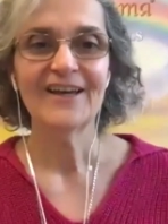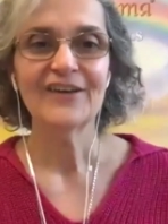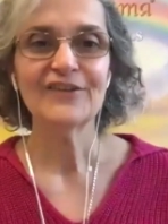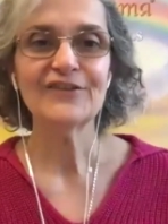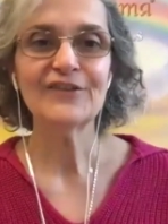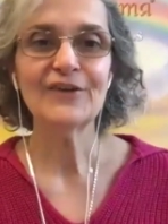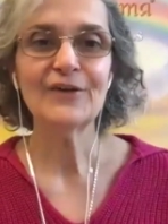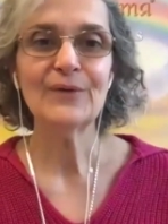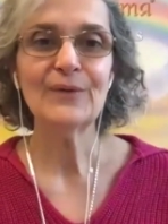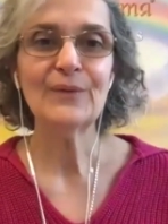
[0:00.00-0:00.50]

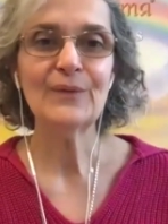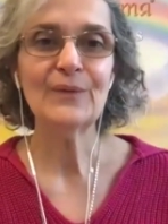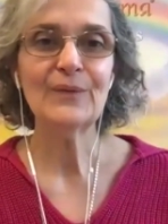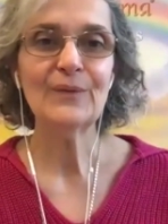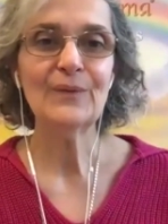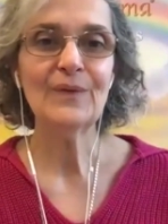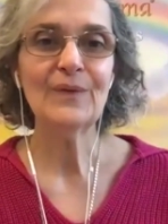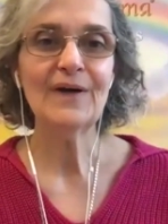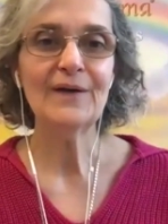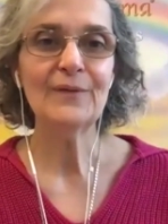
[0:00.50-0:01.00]

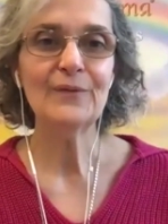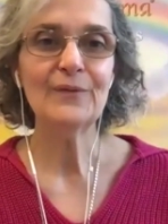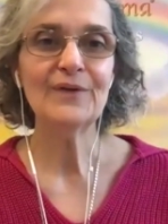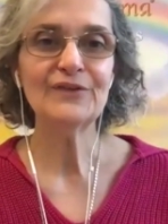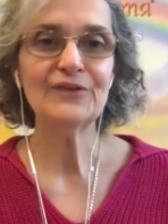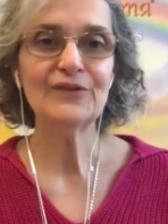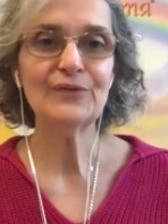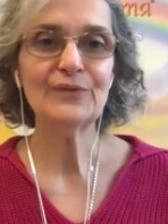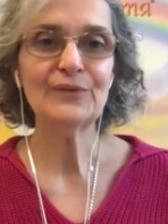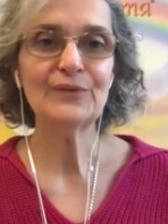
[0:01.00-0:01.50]
So I
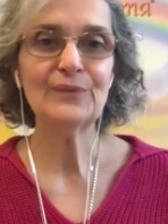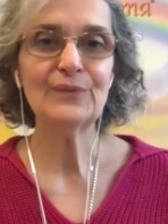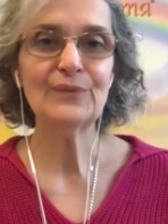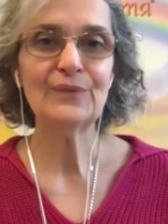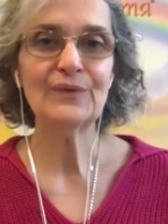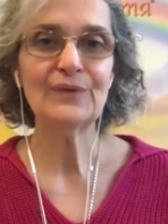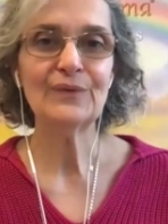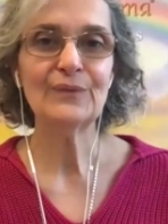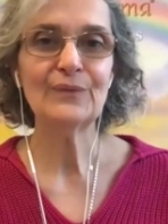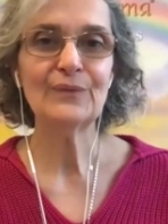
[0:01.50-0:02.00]
want
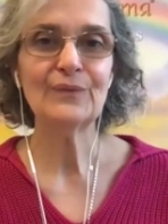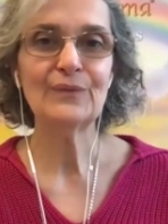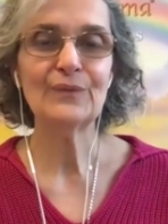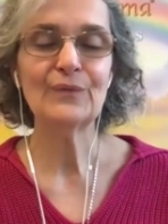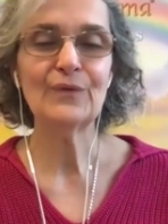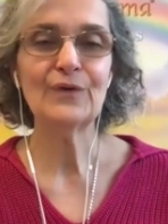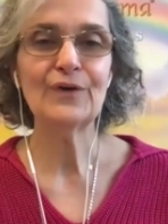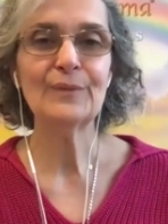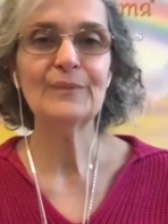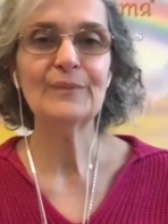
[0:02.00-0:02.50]
to
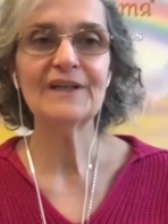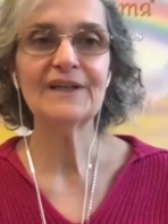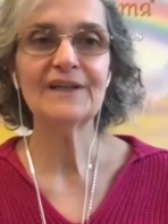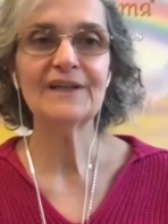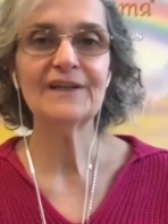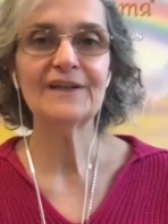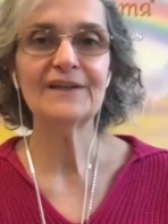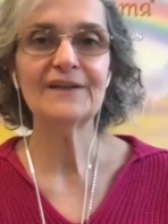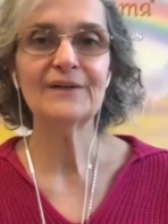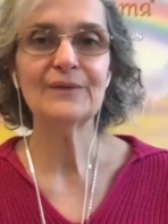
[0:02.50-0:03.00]

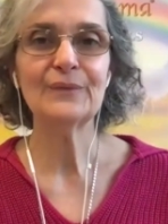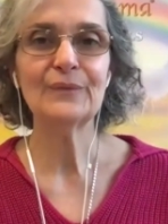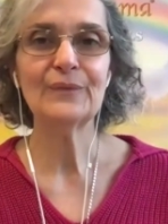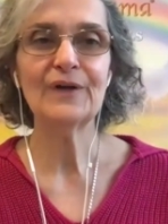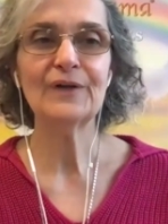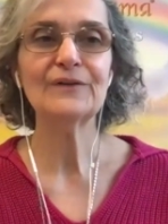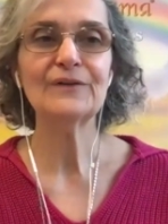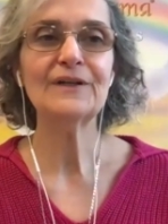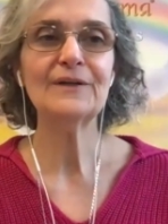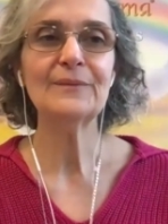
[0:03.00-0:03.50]
warmly
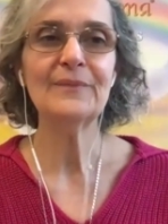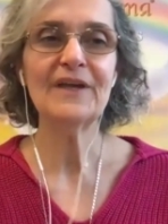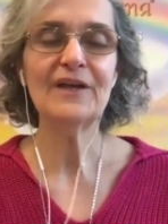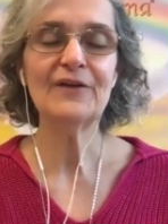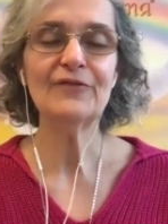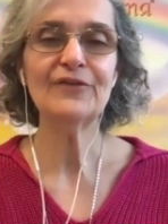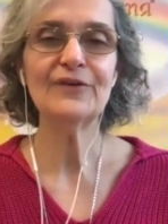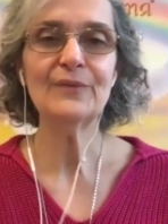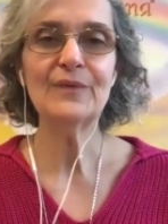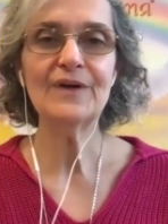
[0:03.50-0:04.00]
welcome
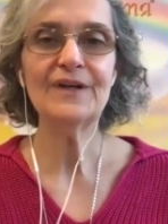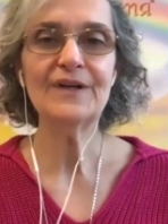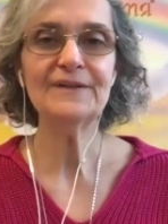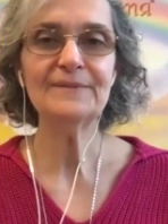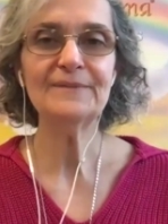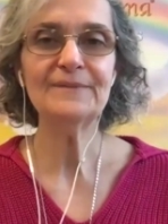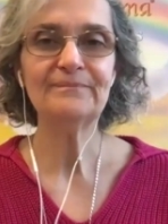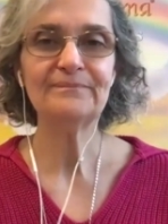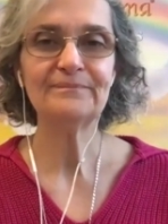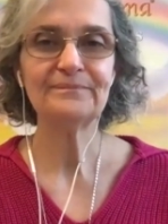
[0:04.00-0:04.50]

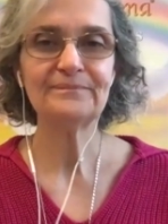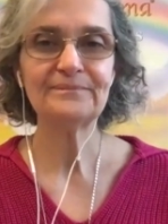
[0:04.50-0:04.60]
everyone.